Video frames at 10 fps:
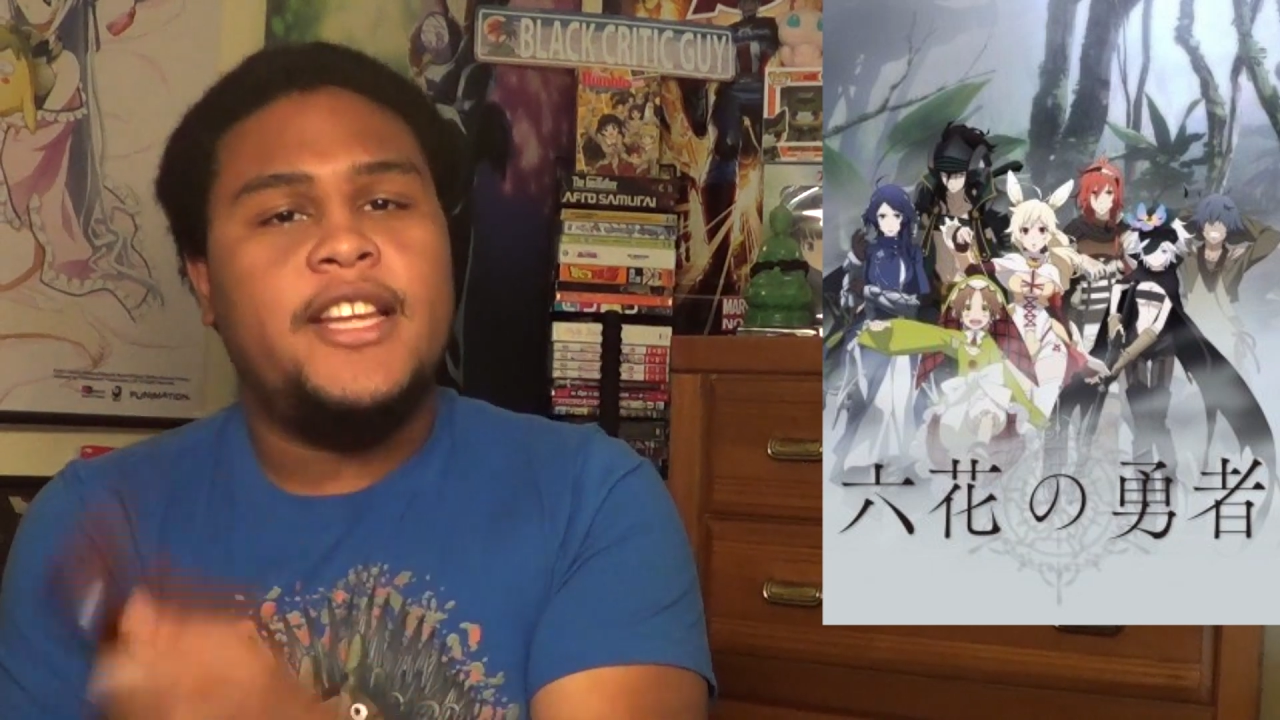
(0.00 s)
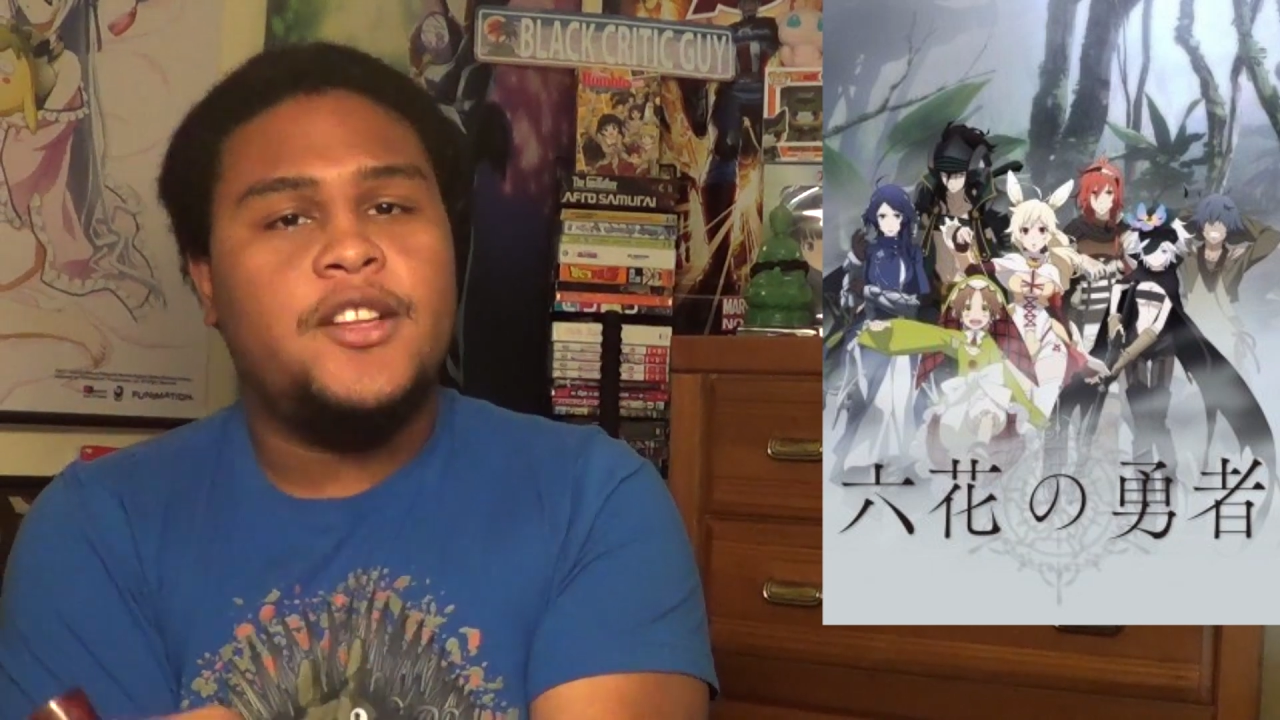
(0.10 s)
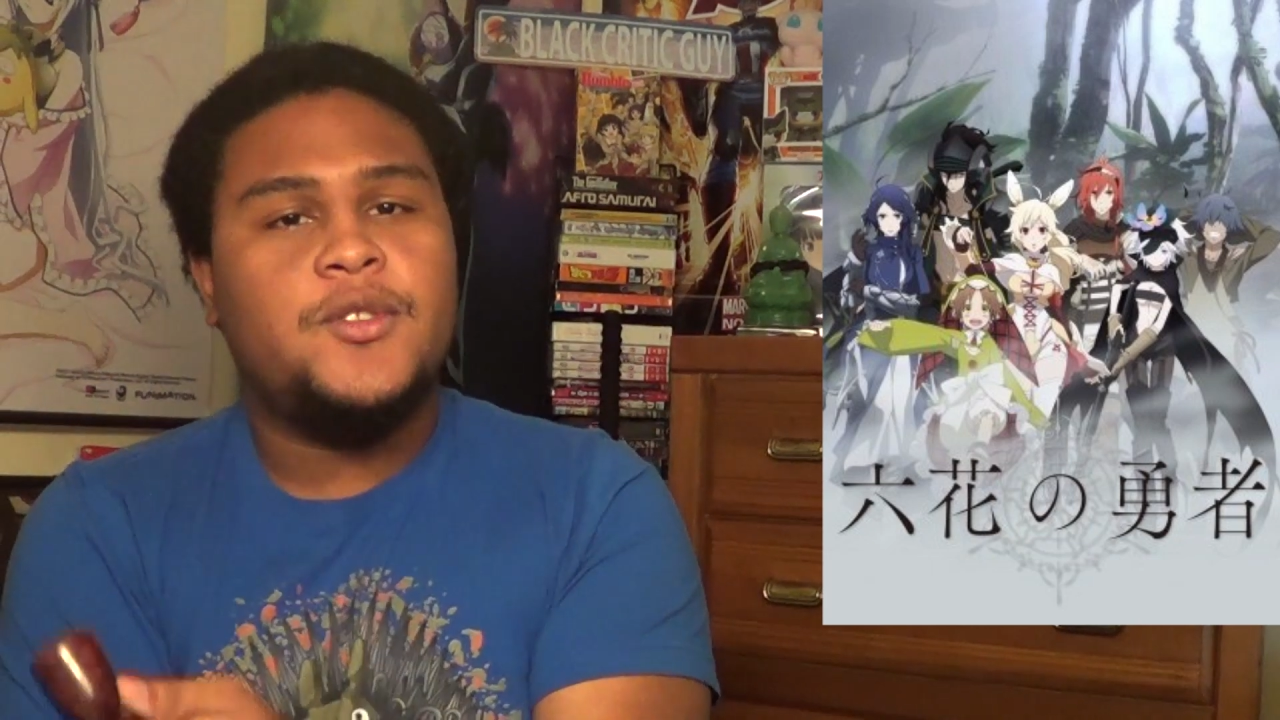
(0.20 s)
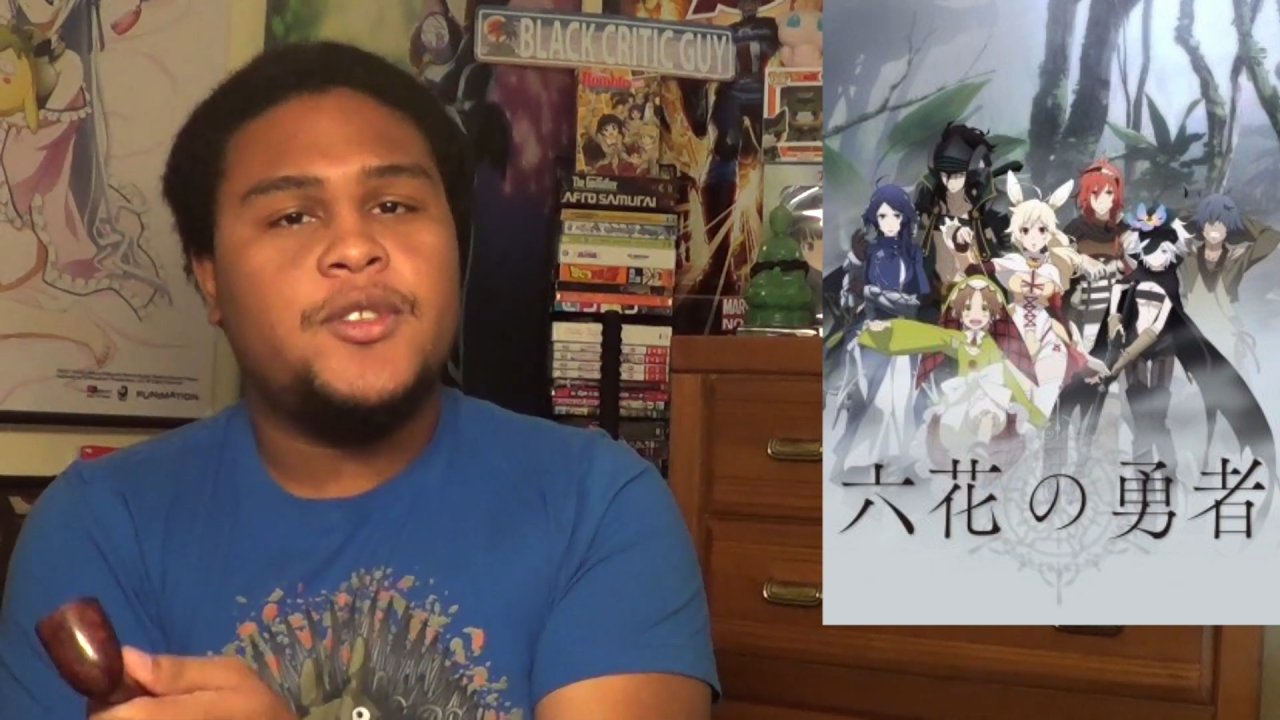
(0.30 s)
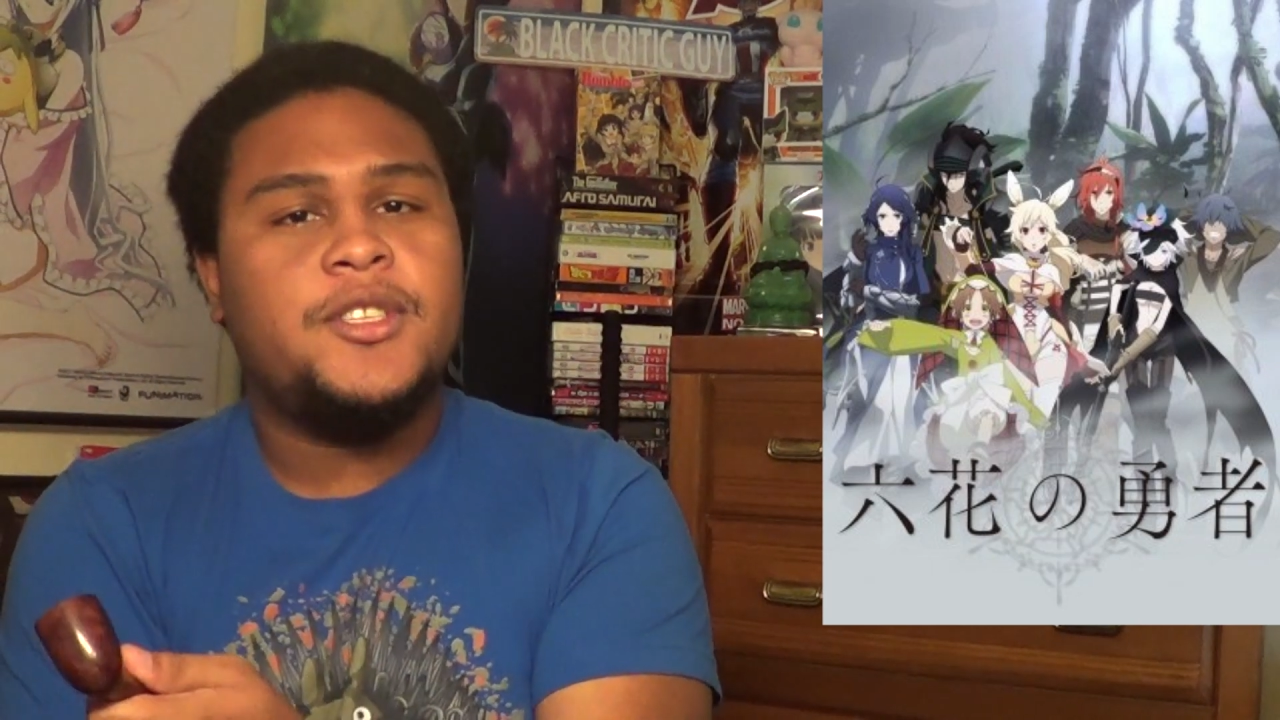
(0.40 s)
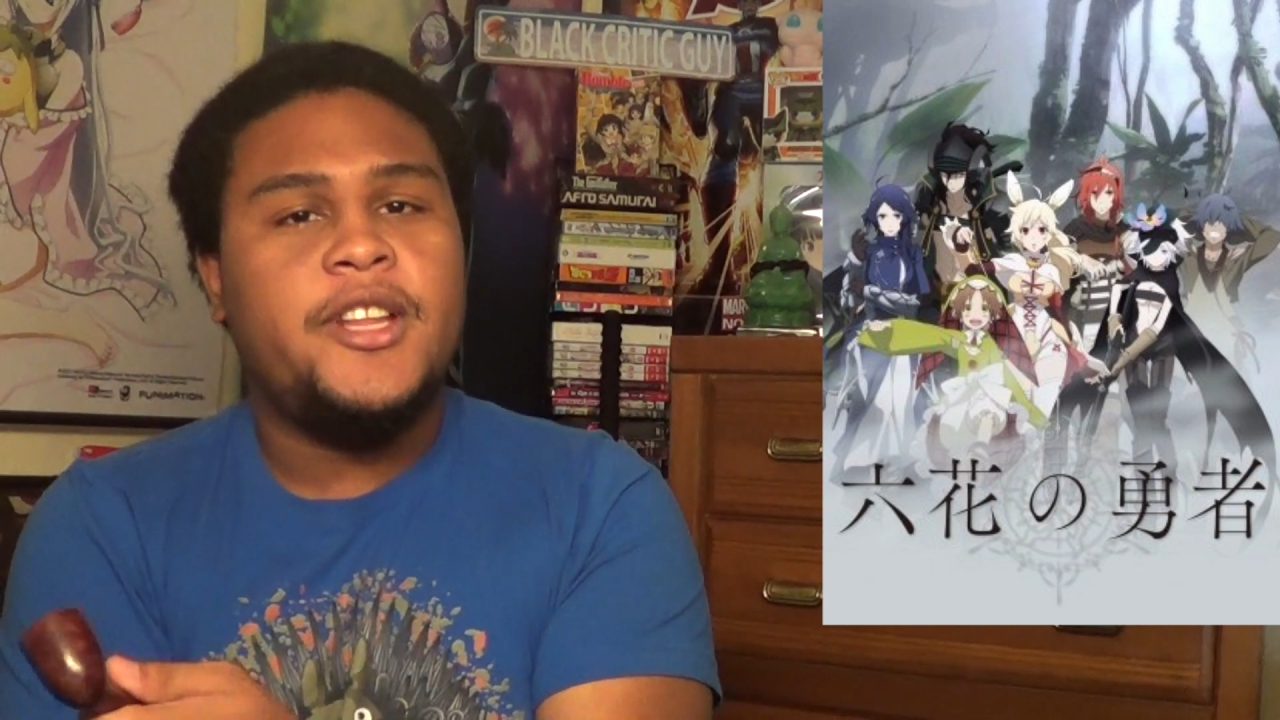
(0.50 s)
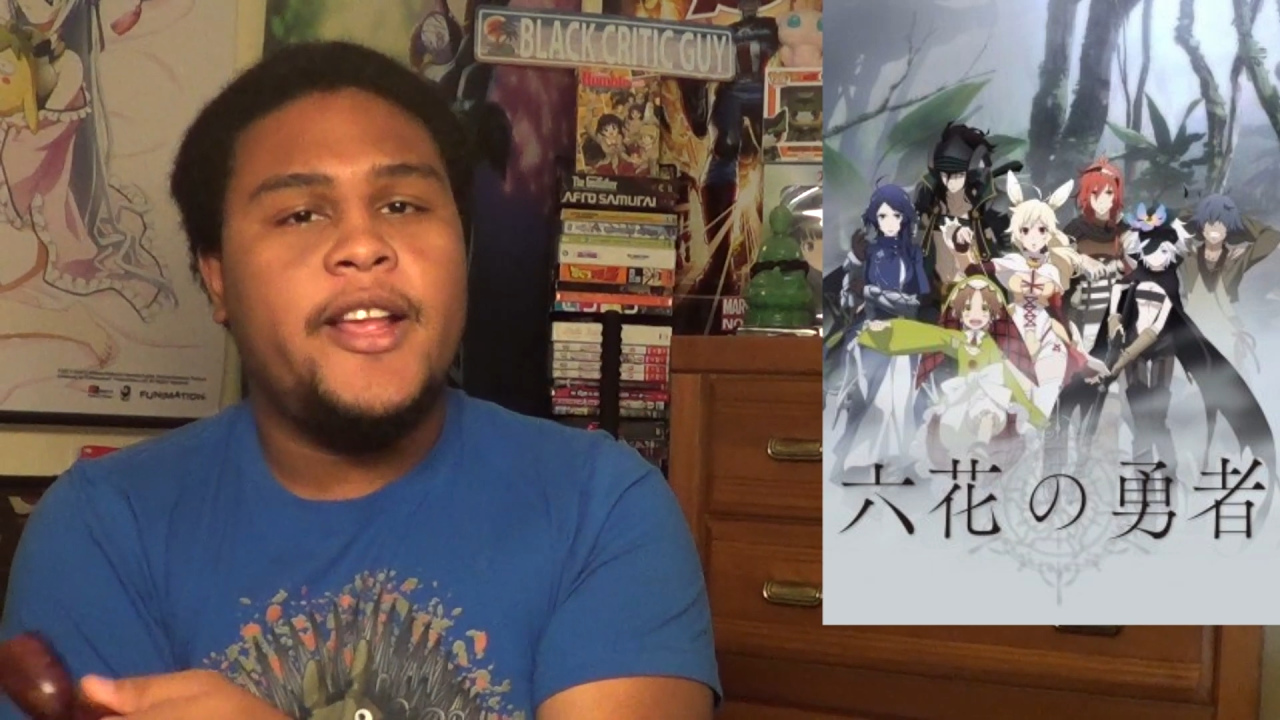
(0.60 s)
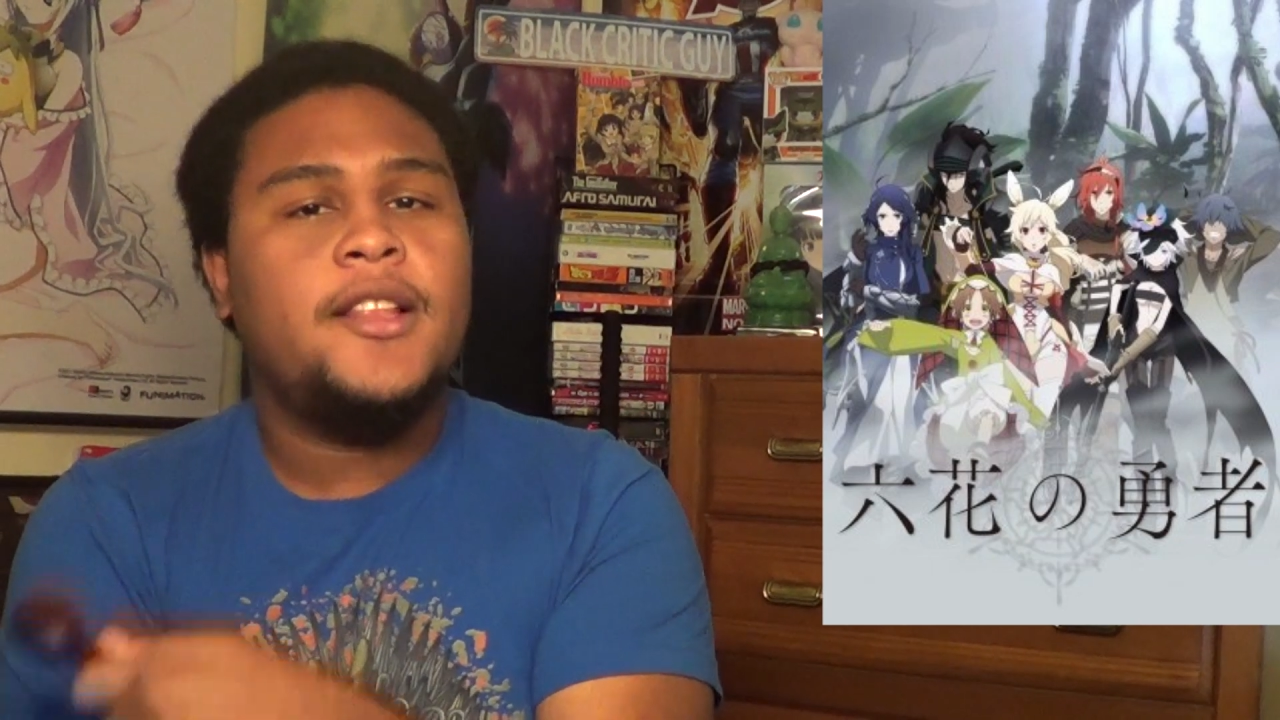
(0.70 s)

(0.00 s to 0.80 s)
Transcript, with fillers: interesting,